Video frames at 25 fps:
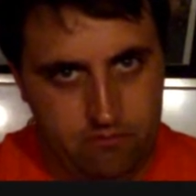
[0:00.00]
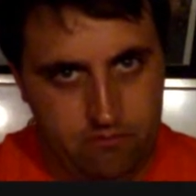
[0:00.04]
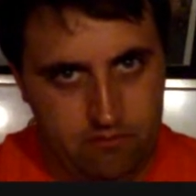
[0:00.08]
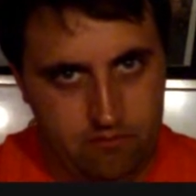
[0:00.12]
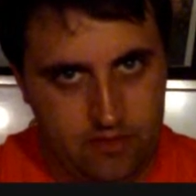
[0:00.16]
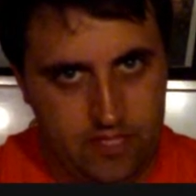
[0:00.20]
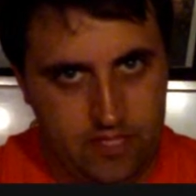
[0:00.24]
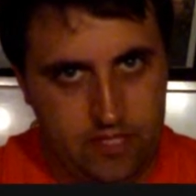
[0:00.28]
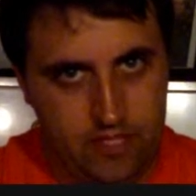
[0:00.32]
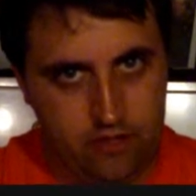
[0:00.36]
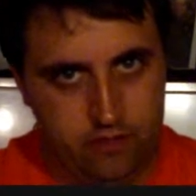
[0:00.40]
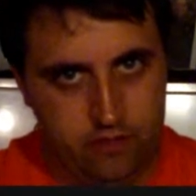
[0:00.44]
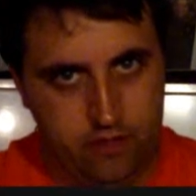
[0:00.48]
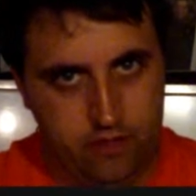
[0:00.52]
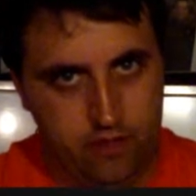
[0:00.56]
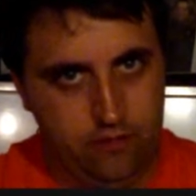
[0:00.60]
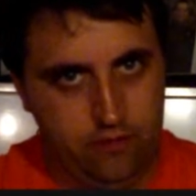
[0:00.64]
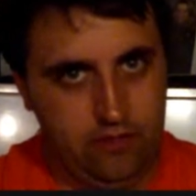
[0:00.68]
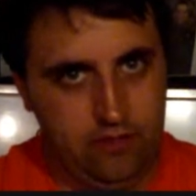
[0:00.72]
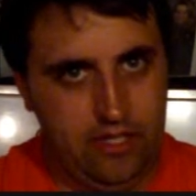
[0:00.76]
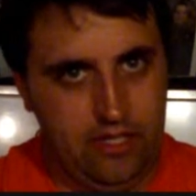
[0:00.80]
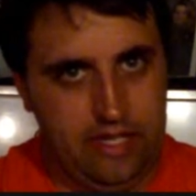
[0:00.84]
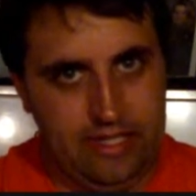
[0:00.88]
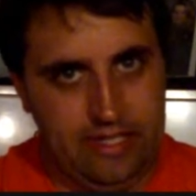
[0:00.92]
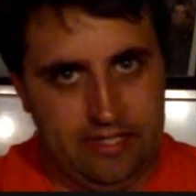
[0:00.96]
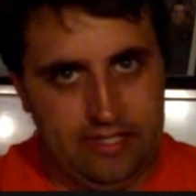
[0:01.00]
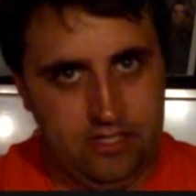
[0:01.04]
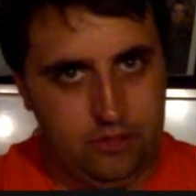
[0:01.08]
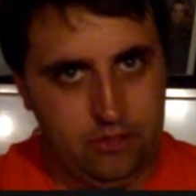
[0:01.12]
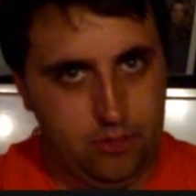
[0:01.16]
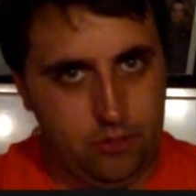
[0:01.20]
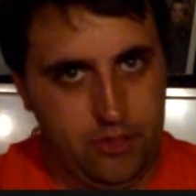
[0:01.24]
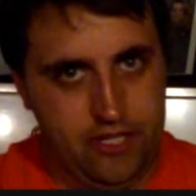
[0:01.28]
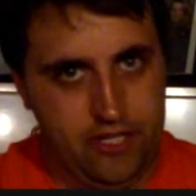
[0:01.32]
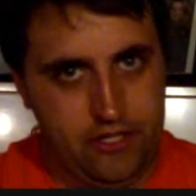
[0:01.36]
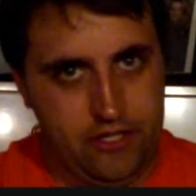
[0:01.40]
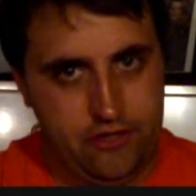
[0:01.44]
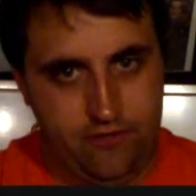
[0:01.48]
They are sort of like a
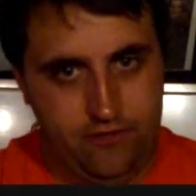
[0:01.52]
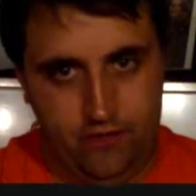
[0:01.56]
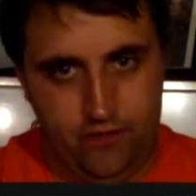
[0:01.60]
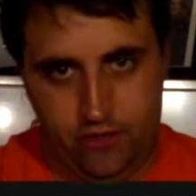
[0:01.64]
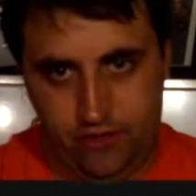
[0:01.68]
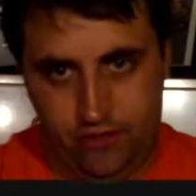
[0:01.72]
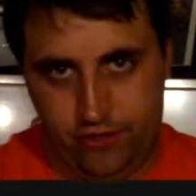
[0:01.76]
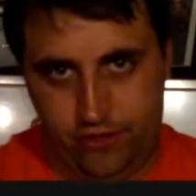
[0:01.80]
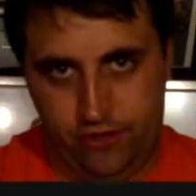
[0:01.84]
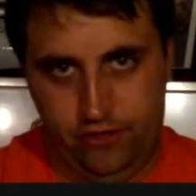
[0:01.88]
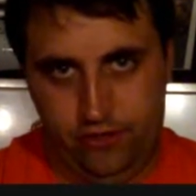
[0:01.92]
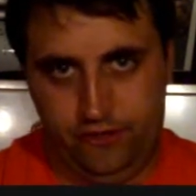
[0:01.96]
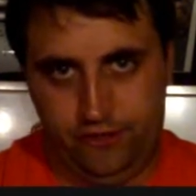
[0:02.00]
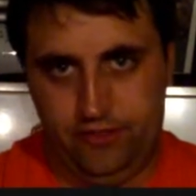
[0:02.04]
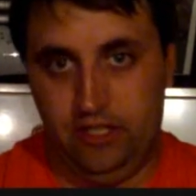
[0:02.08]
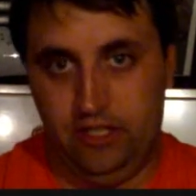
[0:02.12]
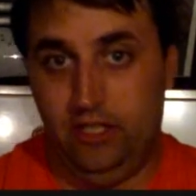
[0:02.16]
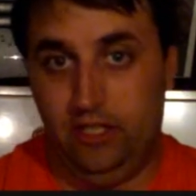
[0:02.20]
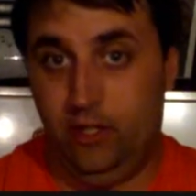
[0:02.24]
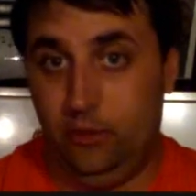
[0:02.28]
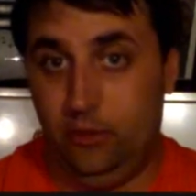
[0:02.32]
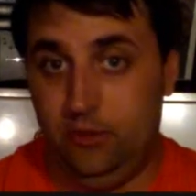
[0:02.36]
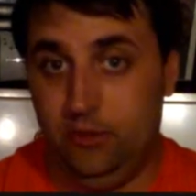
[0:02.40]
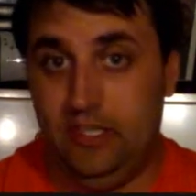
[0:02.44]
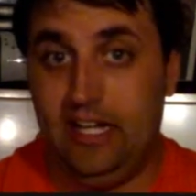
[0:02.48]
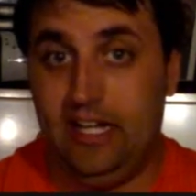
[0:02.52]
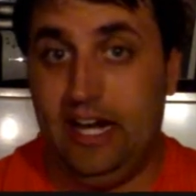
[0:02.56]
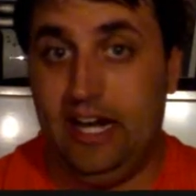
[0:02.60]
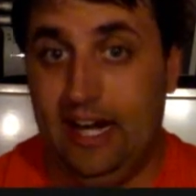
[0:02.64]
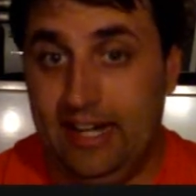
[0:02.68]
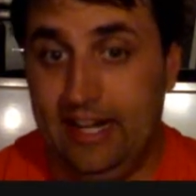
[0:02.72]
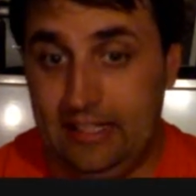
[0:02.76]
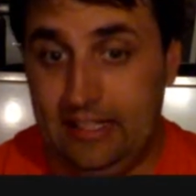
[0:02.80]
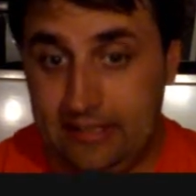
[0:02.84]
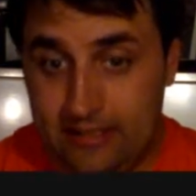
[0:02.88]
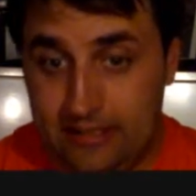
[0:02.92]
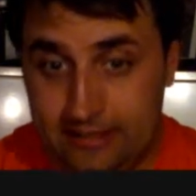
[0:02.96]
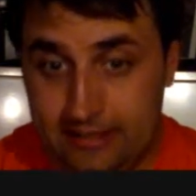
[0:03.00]
Swedish version of The Lonely
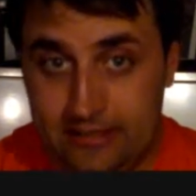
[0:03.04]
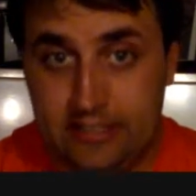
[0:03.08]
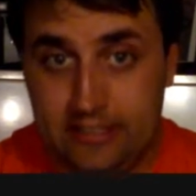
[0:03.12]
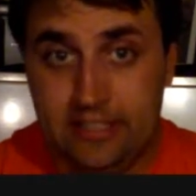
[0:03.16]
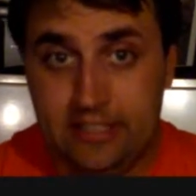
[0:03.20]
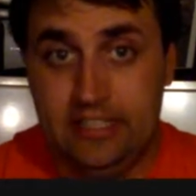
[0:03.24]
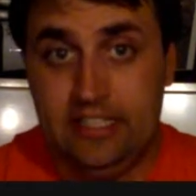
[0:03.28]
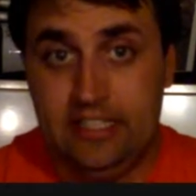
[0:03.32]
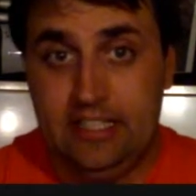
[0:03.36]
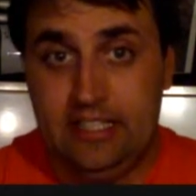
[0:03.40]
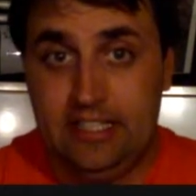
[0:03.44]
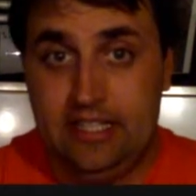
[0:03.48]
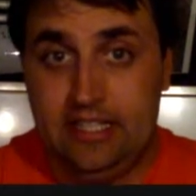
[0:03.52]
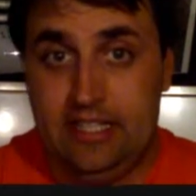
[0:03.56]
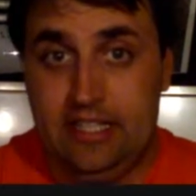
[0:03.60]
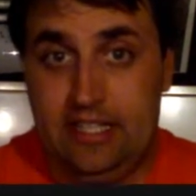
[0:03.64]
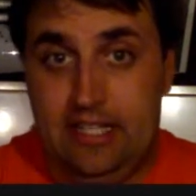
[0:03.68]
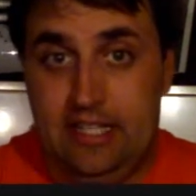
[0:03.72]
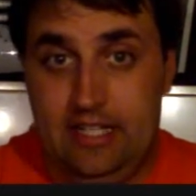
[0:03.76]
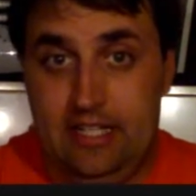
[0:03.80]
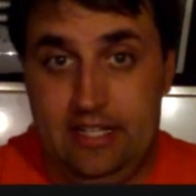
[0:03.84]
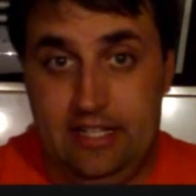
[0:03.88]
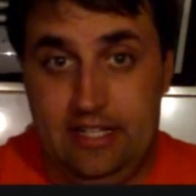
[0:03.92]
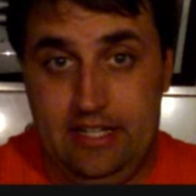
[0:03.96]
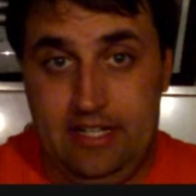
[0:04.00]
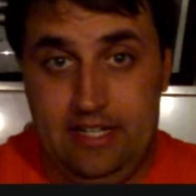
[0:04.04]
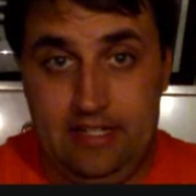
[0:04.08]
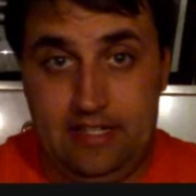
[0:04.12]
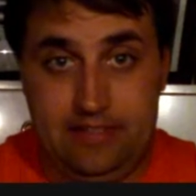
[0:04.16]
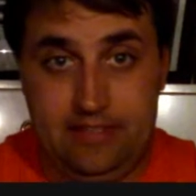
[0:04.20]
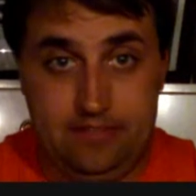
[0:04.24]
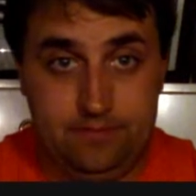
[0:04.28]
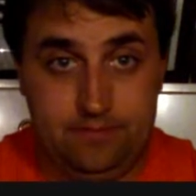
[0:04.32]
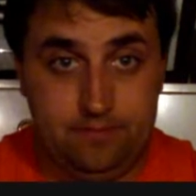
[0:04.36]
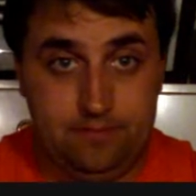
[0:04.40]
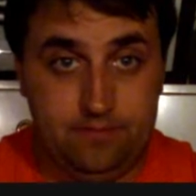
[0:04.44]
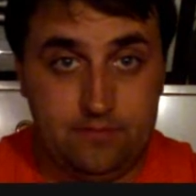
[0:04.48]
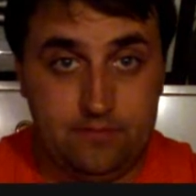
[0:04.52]
Island, and
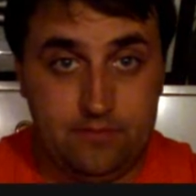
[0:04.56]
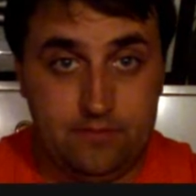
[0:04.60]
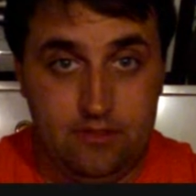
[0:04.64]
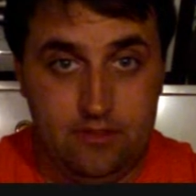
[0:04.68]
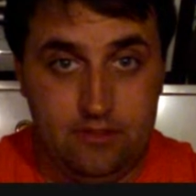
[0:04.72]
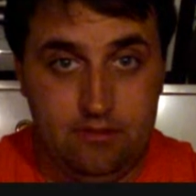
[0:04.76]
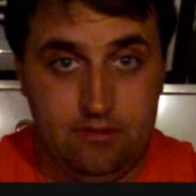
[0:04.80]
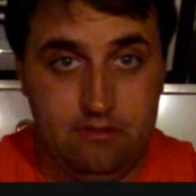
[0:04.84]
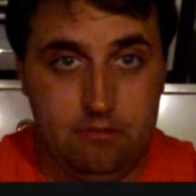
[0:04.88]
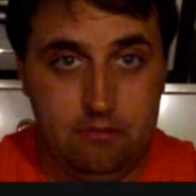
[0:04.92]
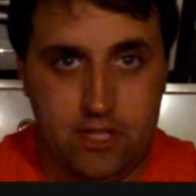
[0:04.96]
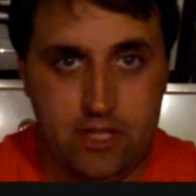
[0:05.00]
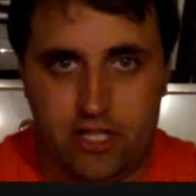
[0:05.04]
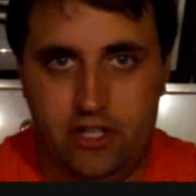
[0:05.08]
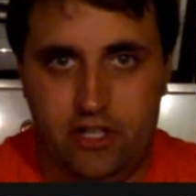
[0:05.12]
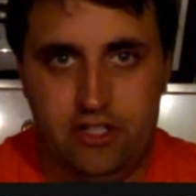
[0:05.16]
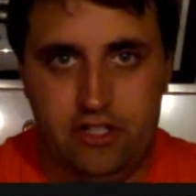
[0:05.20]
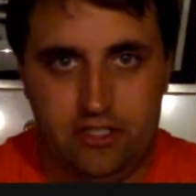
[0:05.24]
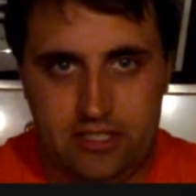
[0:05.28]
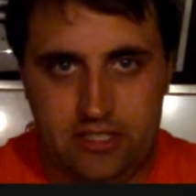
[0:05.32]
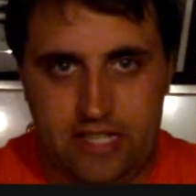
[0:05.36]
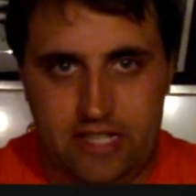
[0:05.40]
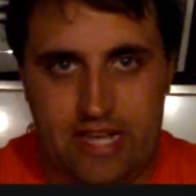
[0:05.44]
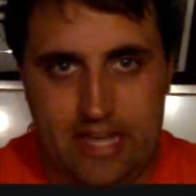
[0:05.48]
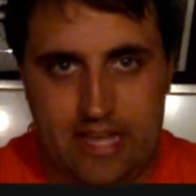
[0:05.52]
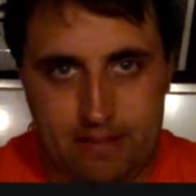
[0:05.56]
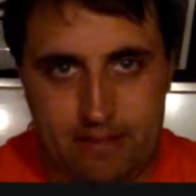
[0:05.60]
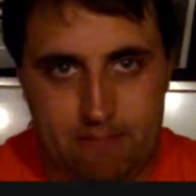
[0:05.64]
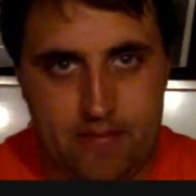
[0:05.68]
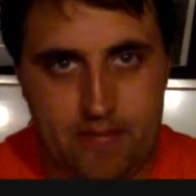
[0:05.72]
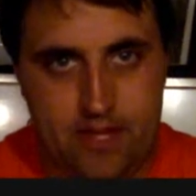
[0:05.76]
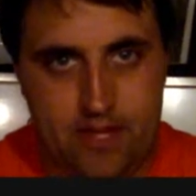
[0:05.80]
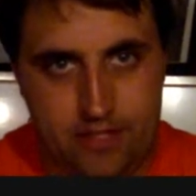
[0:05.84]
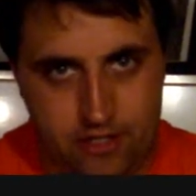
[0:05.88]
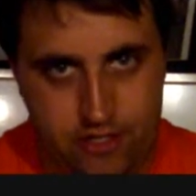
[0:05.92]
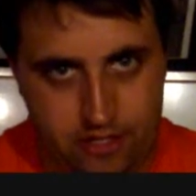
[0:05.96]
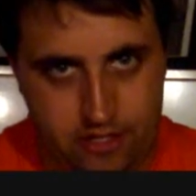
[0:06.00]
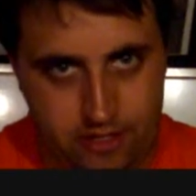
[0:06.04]
because they had
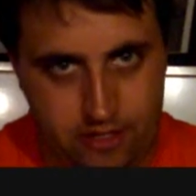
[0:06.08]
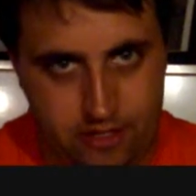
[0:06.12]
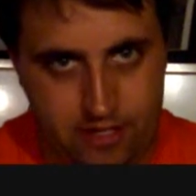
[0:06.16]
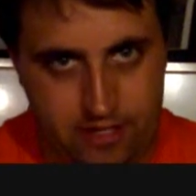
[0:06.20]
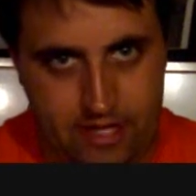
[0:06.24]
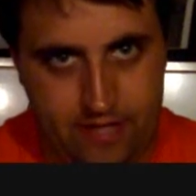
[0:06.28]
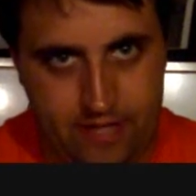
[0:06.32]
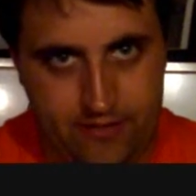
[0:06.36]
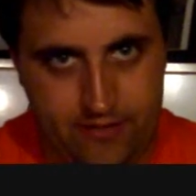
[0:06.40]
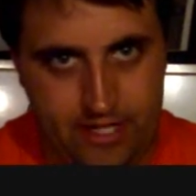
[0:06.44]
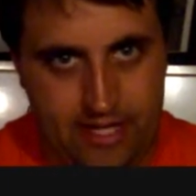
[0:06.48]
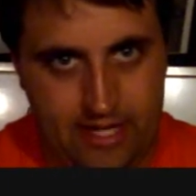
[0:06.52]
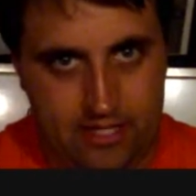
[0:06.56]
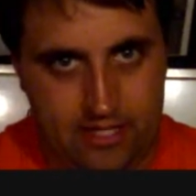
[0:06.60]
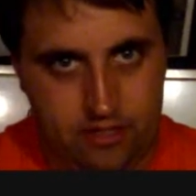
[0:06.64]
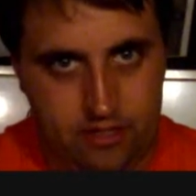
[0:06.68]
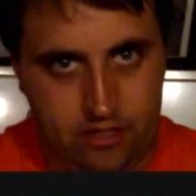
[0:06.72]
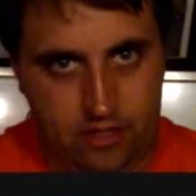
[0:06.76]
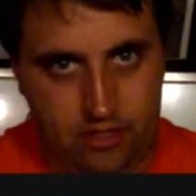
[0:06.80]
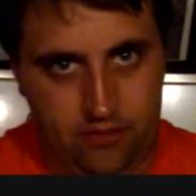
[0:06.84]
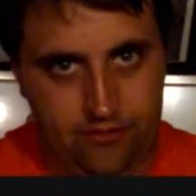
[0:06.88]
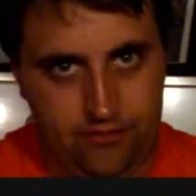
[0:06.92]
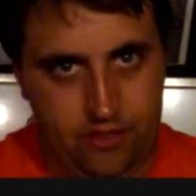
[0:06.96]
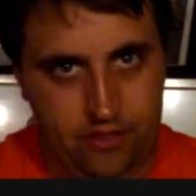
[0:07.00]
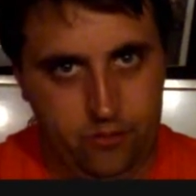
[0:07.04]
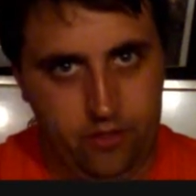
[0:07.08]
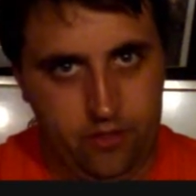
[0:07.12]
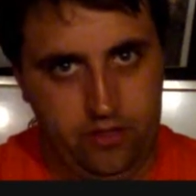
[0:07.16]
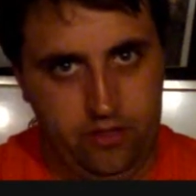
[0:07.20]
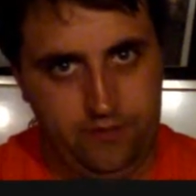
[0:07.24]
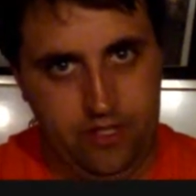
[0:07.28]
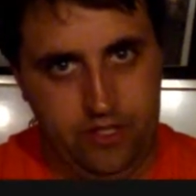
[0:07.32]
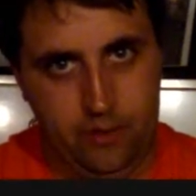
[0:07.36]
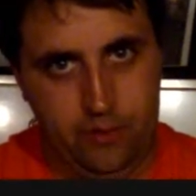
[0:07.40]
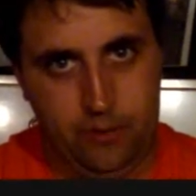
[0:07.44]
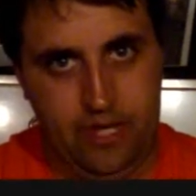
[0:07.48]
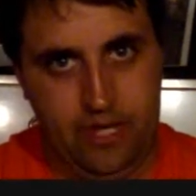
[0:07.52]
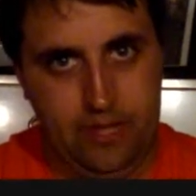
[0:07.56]
mentioned David Hasselhoff in one of
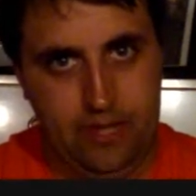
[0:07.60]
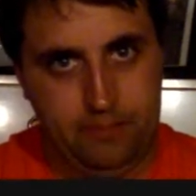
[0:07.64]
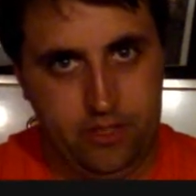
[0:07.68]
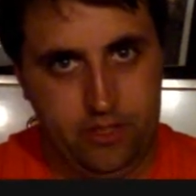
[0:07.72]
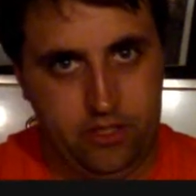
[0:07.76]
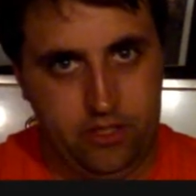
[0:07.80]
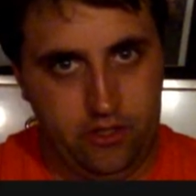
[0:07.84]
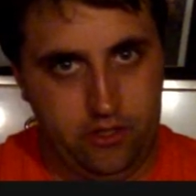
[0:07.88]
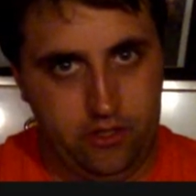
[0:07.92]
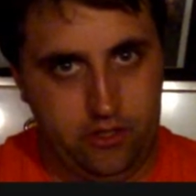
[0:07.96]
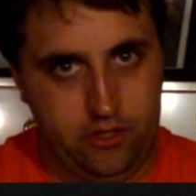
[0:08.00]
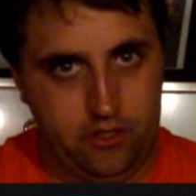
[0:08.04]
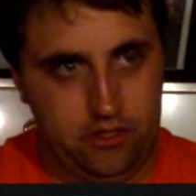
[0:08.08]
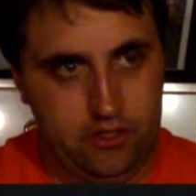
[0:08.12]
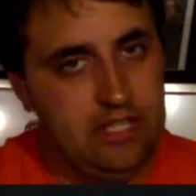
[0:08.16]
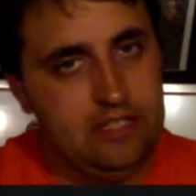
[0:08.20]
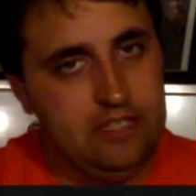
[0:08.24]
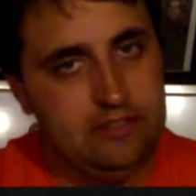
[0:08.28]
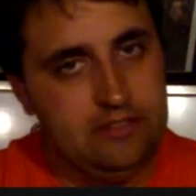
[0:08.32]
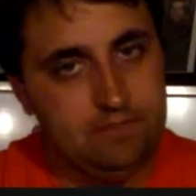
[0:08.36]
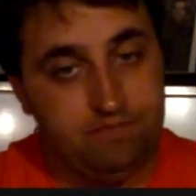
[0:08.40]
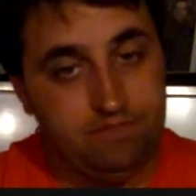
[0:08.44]
their rap songs,